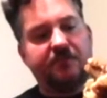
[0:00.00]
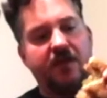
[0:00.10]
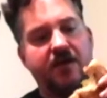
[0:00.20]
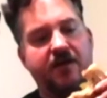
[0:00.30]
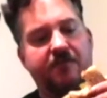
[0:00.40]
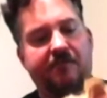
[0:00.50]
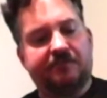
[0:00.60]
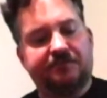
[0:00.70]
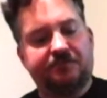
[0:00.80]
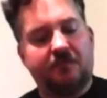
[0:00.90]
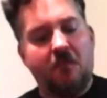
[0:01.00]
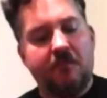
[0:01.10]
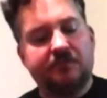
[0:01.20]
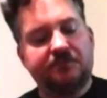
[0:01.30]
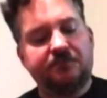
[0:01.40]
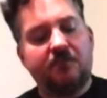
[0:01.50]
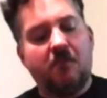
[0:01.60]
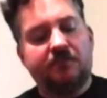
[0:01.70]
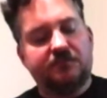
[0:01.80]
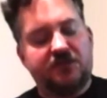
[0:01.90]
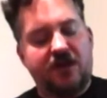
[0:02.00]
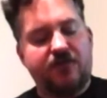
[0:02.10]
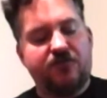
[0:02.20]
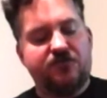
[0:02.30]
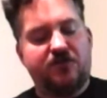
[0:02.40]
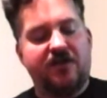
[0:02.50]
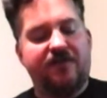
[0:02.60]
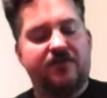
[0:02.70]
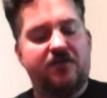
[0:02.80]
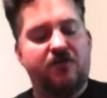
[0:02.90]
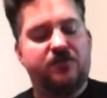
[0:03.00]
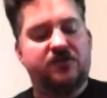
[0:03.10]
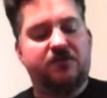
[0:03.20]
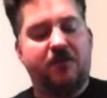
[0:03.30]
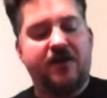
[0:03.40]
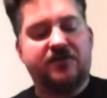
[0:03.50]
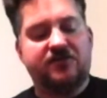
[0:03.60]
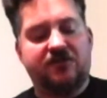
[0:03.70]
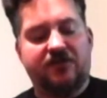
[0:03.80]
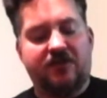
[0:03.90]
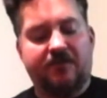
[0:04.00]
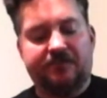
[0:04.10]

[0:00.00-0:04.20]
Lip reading: And it's got those 11 herbs and spices on there.